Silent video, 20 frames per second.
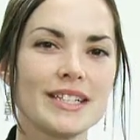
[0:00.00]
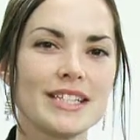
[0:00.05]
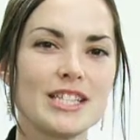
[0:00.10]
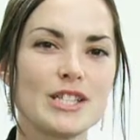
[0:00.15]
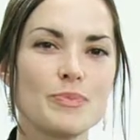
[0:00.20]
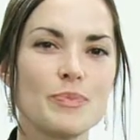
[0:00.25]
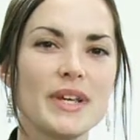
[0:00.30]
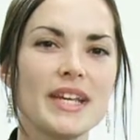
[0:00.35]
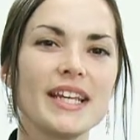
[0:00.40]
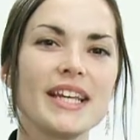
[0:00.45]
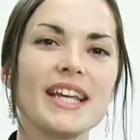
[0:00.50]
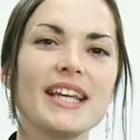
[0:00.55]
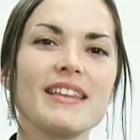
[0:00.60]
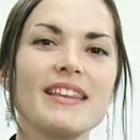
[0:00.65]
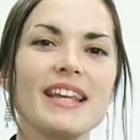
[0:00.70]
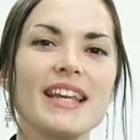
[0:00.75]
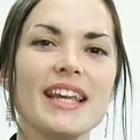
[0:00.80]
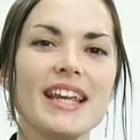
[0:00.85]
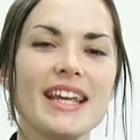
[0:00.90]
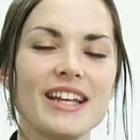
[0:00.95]
speaking
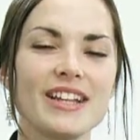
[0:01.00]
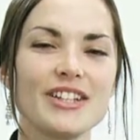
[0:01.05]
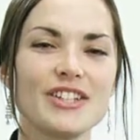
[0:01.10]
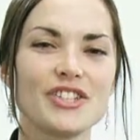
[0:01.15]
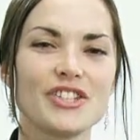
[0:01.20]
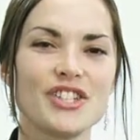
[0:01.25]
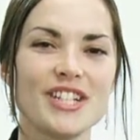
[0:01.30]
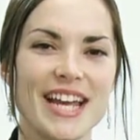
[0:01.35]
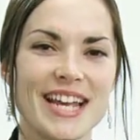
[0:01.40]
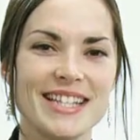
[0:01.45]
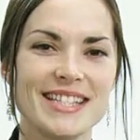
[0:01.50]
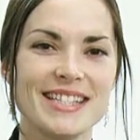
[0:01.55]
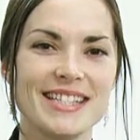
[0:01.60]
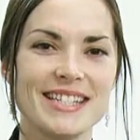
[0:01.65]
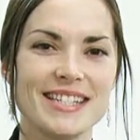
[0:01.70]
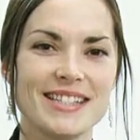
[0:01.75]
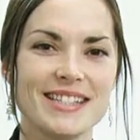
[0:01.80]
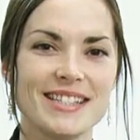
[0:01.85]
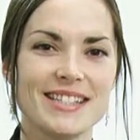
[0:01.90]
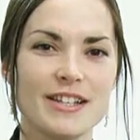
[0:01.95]
the English
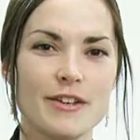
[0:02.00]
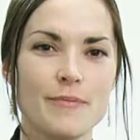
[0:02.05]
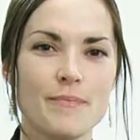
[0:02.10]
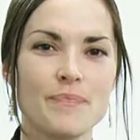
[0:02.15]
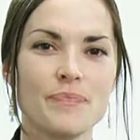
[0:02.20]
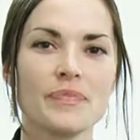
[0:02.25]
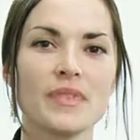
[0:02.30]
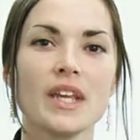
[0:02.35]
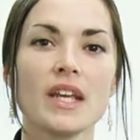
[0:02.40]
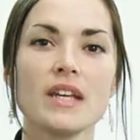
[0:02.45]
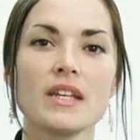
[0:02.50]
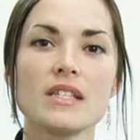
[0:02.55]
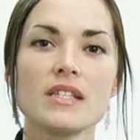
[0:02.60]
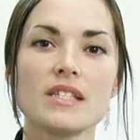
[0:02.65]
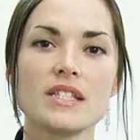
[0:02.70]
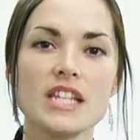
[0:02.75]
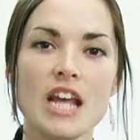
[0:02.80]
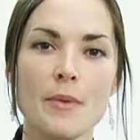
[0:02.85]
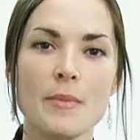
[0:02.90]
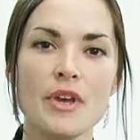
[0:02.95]
tenses.
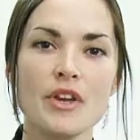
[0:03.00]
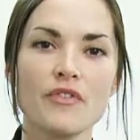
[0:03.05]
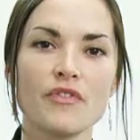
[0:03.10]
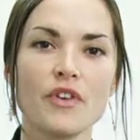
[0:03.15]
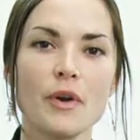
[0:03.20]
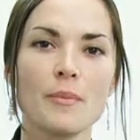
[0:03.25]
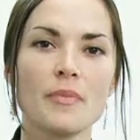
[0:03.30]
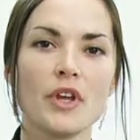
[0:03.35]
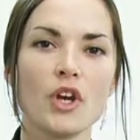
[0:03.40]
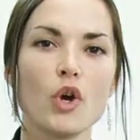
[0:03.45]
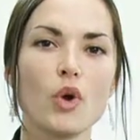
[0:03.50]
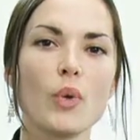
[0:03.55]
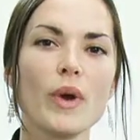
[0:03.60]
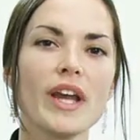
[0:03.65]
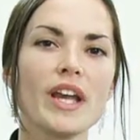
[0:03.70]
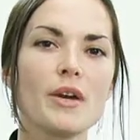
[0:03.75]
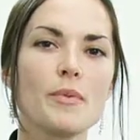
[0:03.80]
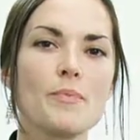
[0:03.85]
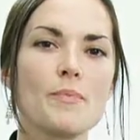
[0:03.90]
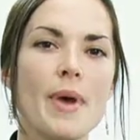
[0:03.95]
Stemming from the
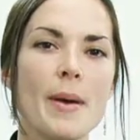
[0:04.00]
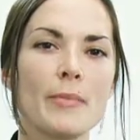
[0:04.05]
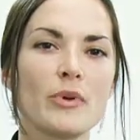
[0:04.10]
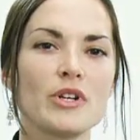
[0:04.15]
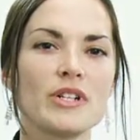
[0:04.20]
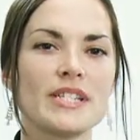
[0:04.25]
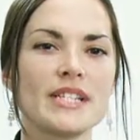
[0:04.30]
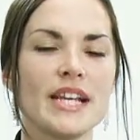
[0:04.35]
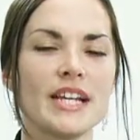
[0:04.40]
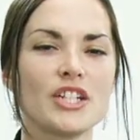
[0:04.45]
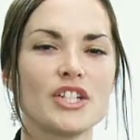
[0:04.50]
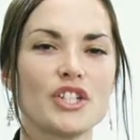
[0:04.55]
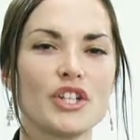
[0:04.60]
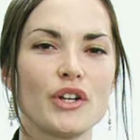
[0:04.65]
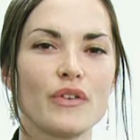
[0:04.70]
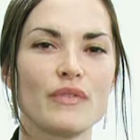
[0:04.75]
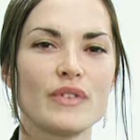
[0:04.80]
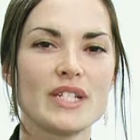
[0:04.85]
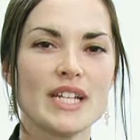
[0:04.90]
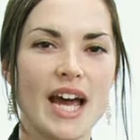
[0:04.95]
quick memorization
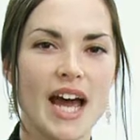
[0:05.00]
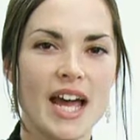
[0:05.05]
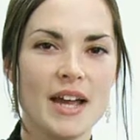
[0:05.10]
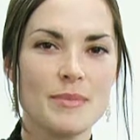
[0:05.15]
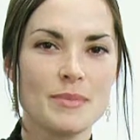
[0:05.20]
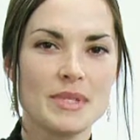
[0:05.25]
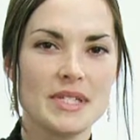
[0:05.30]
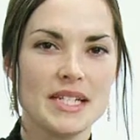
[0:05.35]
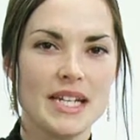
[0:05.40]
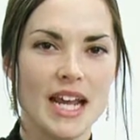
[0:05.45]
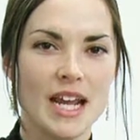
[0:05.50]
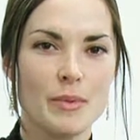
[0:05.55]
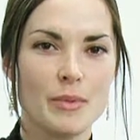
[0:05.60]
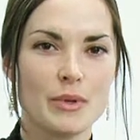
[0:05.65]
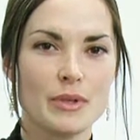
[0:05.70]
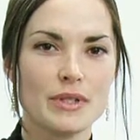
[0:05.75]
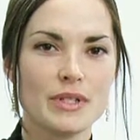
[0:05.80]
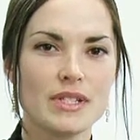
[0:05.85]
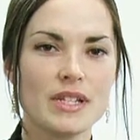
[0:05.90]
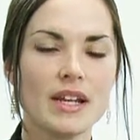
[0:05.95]
of times
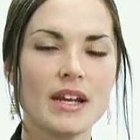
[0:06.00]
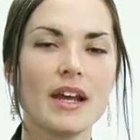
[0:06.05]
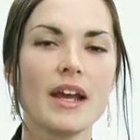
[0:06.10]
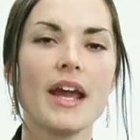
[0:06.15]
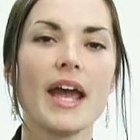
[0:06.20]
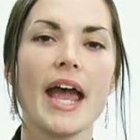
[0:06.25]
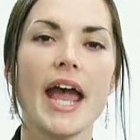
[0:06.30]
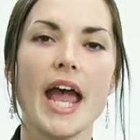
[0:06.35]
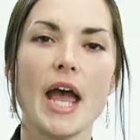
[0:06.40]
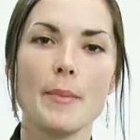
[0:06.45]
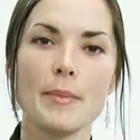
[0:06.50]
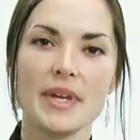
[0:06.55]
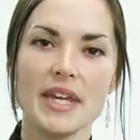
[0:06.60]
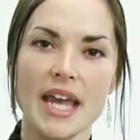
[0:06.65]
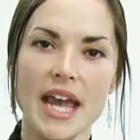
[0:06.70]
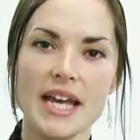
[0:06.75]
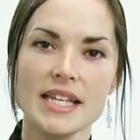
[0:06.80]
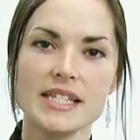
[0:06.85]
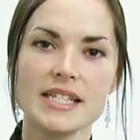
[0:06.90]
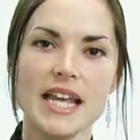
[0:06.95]
tables,
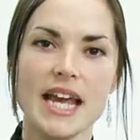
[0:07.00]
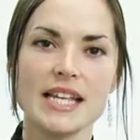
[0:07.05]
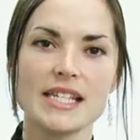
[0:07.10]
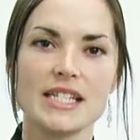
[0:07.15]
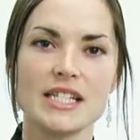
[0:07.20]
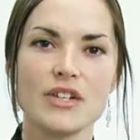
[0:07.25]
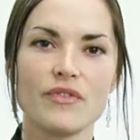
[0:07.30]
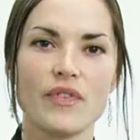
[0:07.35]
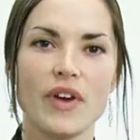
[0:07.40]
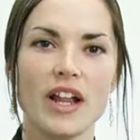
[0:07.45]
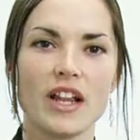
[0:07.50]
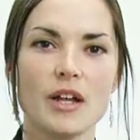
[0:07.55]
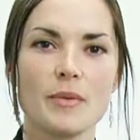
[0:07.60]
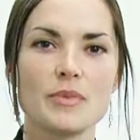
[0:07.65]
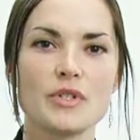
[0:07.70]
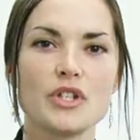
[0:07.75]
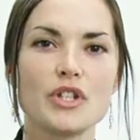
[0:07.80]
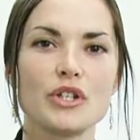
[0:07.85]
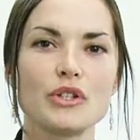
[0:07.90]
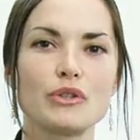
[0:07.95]
MES has
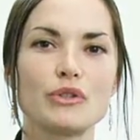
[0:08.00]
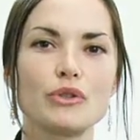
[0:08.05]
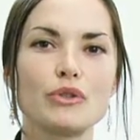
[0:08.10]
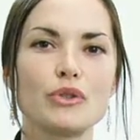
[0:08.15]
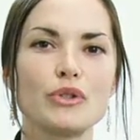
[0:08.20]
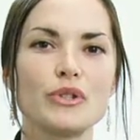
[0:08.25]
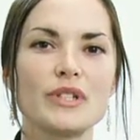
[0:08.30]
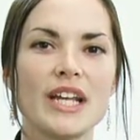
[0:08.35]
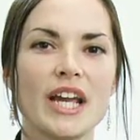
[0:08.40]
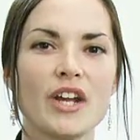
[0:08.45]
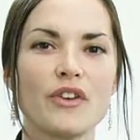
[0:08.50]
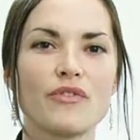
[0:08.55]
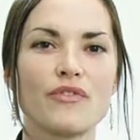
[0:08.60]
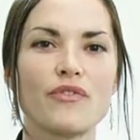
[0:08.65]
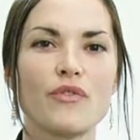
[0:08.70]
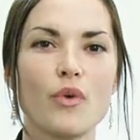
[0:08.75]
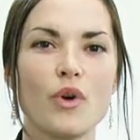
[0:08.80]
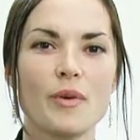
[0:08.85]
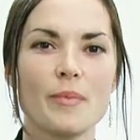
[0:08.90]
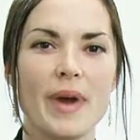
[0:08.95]
developed the Gugudan
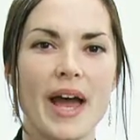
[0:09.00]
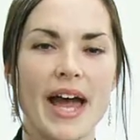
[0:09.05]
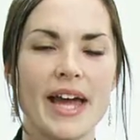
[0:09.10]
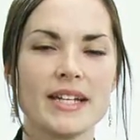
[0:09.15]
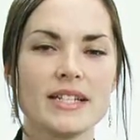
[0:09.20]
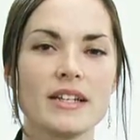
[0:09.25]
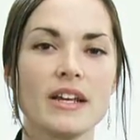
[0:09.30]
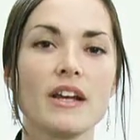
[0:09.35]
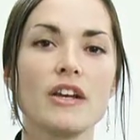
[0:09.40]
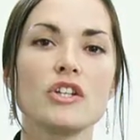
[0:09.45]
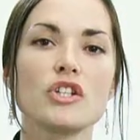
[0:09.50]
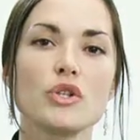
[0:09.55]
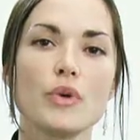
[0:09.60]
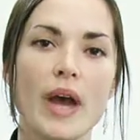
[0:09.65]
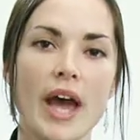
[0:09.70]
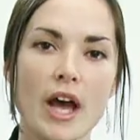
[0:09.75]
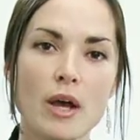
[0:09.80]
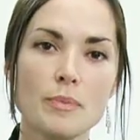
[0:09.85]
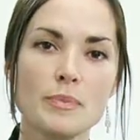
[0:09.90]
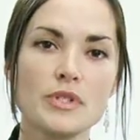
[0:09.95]
format to
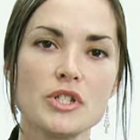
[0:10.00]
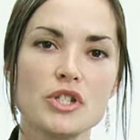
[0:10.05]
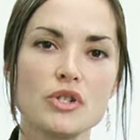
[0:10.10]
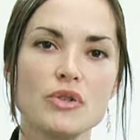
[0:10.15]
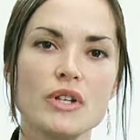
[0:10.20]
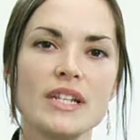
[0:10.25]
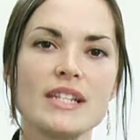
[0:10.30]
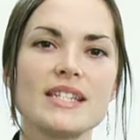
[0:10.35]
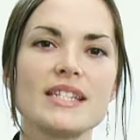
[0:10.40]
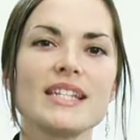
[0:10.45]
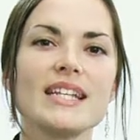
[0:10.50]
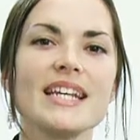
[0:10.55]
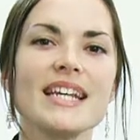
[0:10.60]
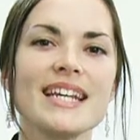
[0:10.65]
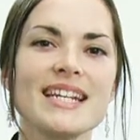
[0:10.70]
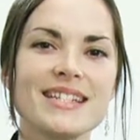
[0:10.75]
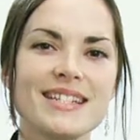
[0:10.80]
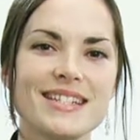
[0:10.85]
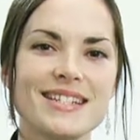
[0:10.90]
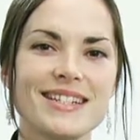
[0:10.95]
help students
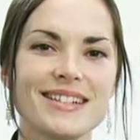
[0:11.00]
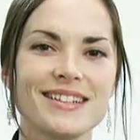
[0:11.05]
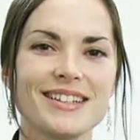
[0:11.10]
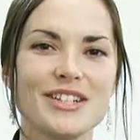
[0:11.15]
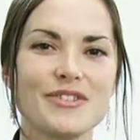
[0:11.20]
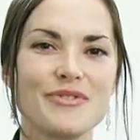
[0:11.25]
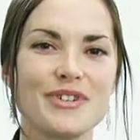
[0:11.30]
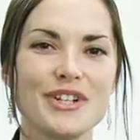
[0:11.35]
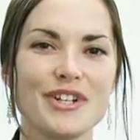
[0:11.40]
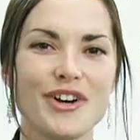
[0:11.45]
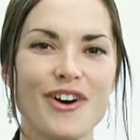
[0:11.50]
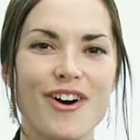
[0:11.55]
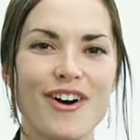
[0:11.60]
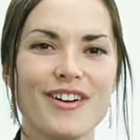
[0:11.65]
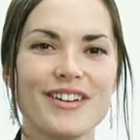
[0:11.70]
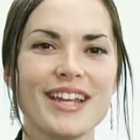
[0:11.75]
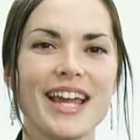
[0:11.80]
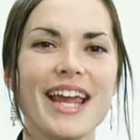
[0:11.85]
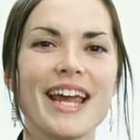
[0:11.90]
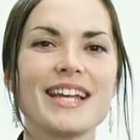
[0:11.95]
instantly
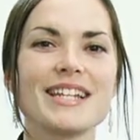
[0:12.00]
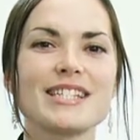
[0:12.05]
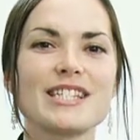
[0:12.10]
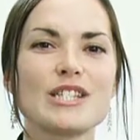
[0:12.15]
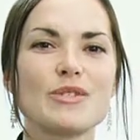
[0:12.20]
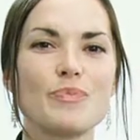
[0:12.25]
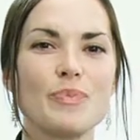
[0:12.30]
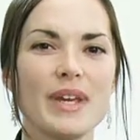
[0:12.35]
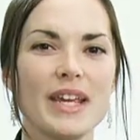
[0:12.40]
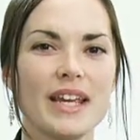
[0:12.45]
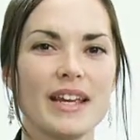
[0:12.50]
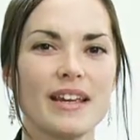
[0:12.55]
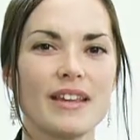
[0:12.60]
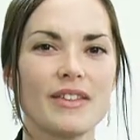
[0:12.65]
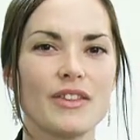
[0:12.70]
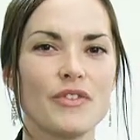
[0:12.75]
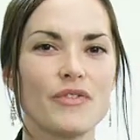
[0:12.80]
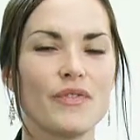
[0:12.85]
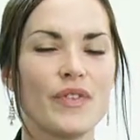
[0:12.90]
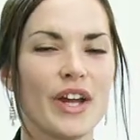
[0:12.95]
recall and speak
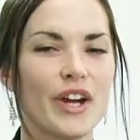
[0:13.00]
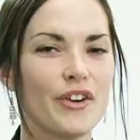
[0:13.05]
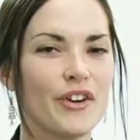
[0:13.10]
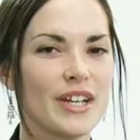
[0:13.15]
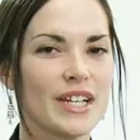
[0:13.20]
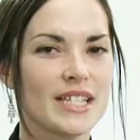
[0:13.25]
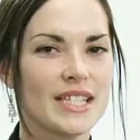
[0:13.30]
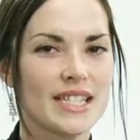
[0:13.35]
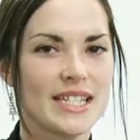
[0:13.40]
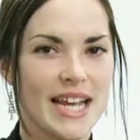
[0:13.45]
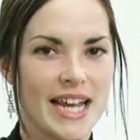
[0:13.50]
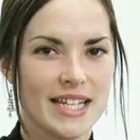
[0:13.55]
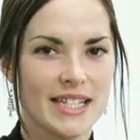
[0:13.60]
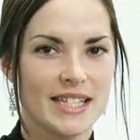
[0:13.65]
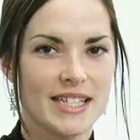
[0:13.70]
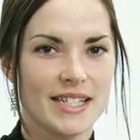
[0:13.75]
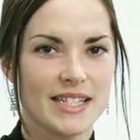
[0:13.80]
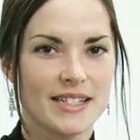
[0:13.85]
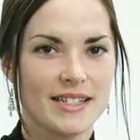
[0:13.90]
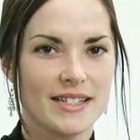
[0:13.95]
the various
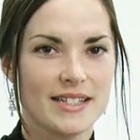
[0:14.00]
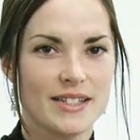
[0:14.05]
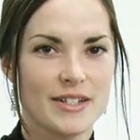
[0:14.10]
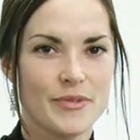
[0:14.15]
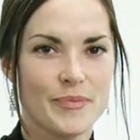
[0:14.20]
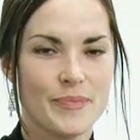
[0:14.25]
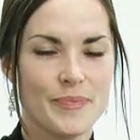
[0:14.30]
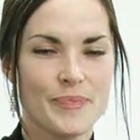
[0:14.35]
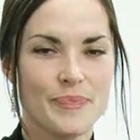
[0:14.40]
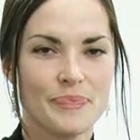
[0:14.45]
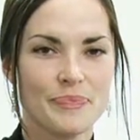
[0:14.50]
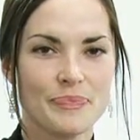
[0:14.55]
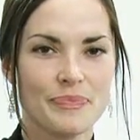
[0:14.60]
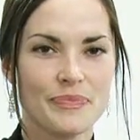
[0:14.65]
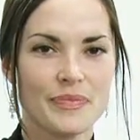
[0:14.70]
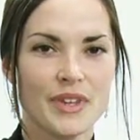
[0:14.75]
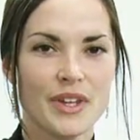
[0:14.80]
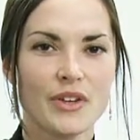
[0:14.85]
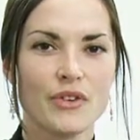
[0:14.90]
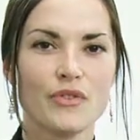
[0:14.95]
tenses.
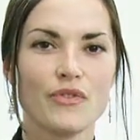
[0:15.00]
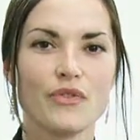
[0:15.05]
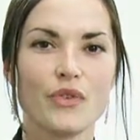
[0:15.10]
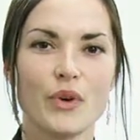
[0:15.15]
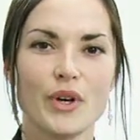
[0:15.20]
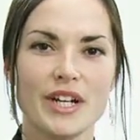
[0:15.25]
For